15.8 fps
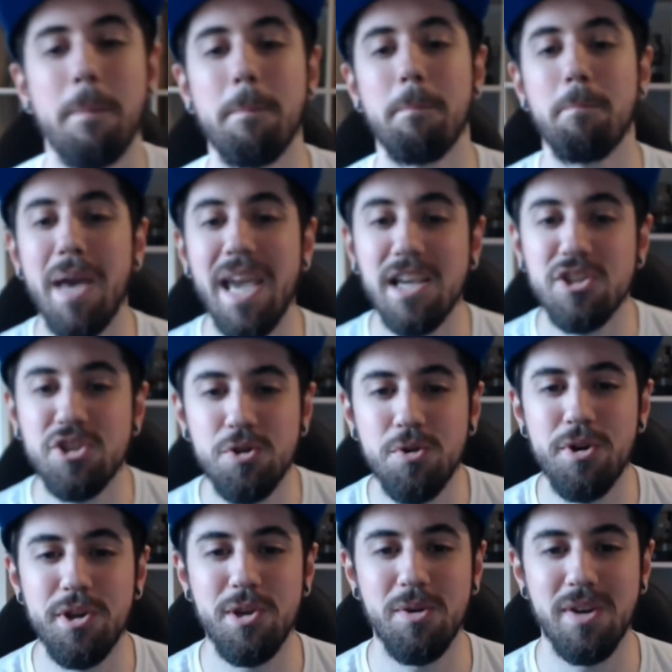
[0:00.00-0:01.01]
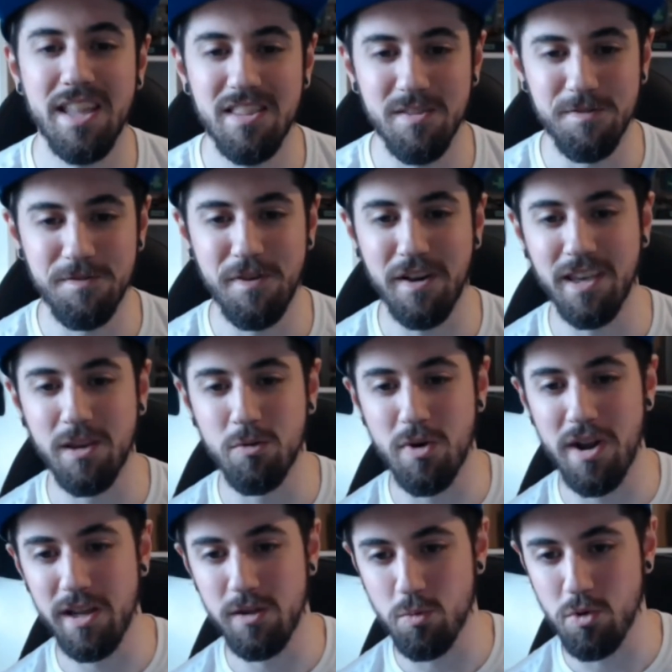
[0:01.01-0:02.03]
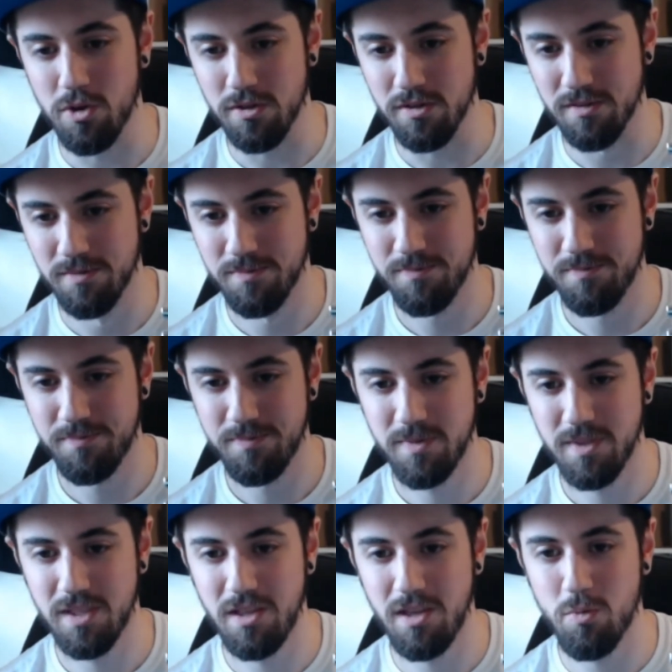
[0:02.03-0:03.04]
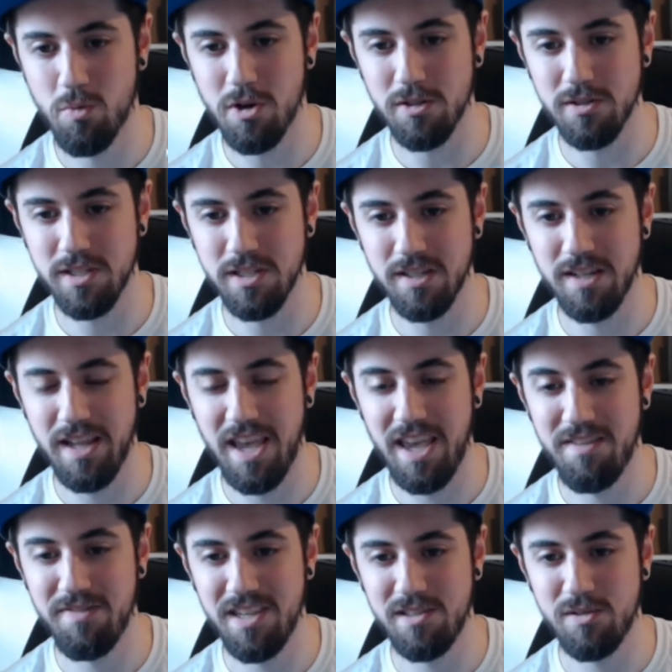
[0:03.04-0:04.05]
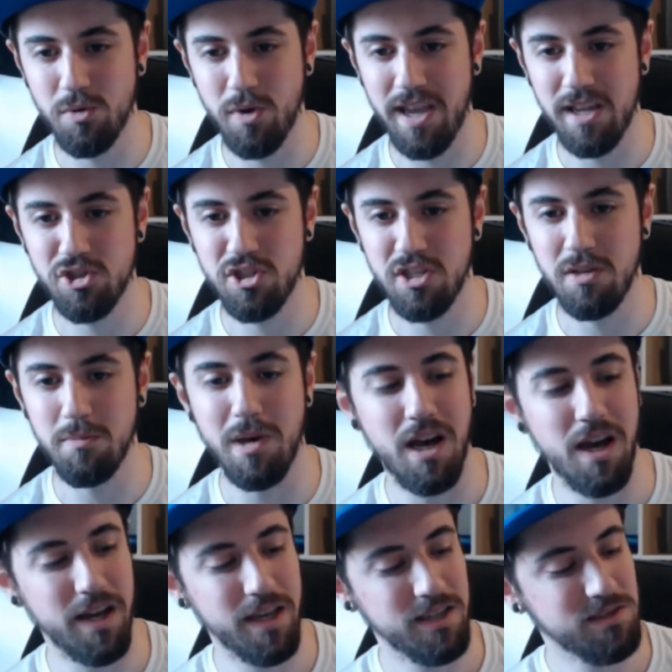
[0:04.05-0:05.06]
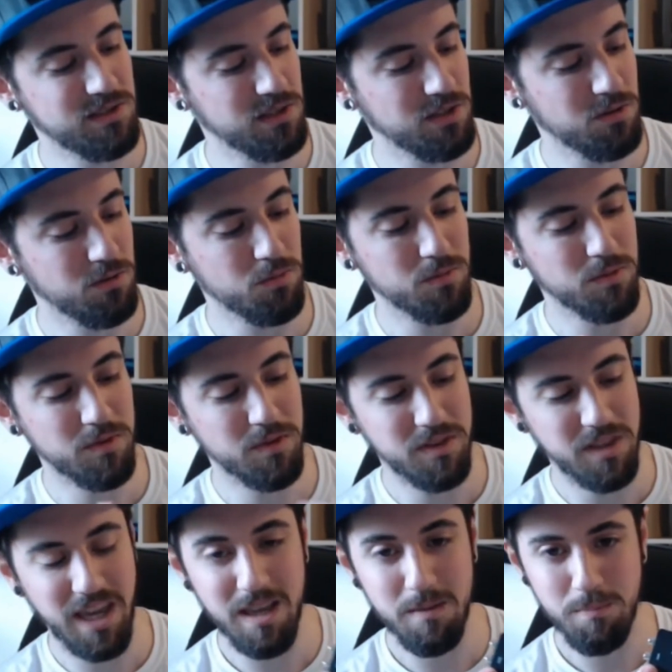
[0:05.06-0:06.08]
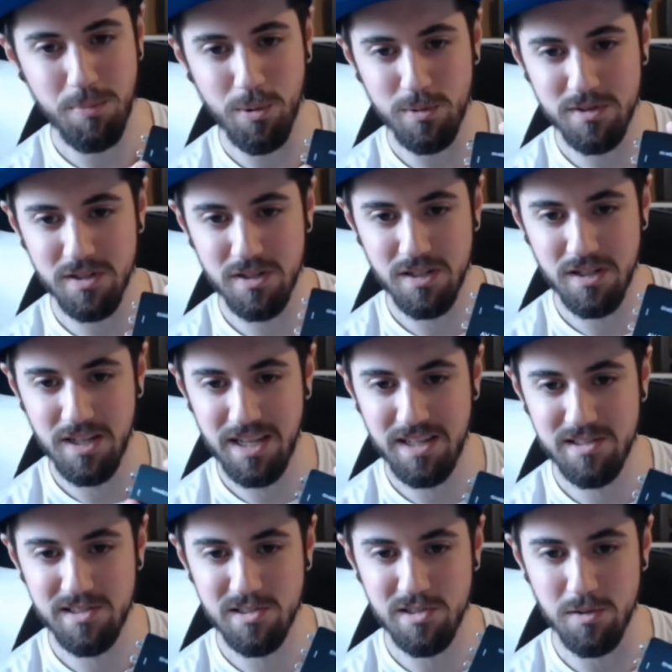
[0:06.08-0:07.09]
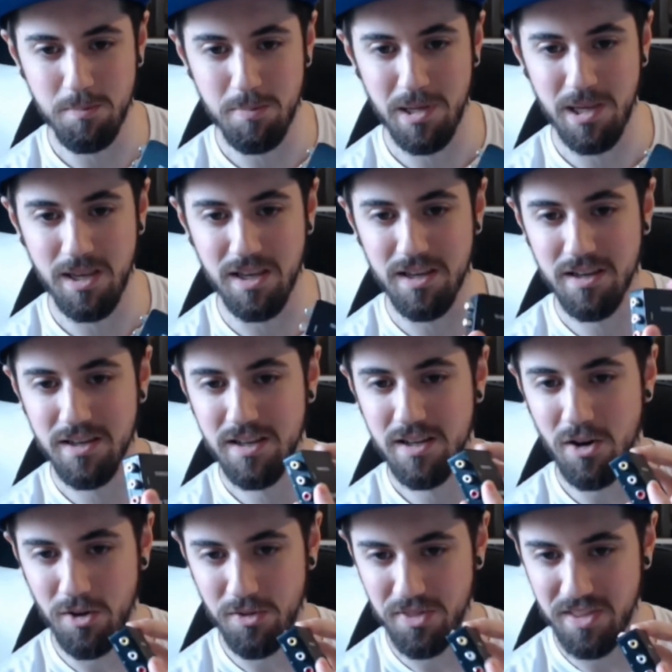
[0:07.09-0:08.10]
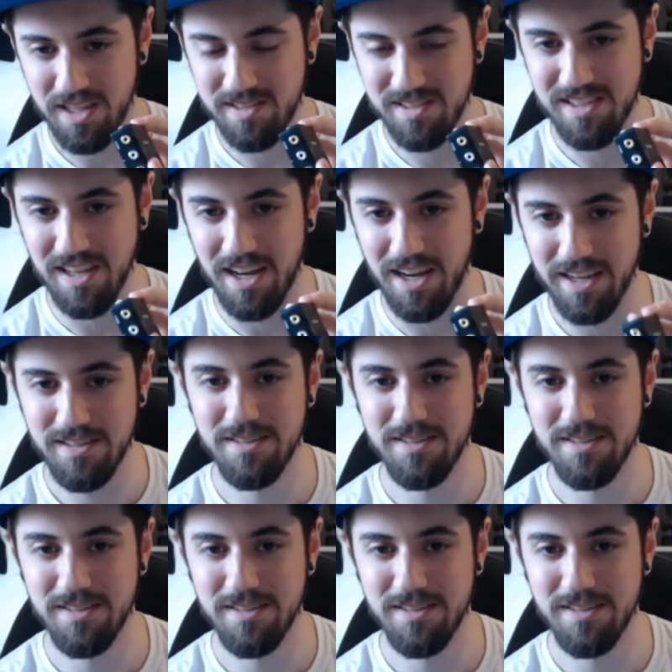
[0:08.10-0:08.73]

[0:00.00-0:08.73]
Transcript: make sure you get the fucking right one. You want an AV to HDMI, so the input needs to be on this side.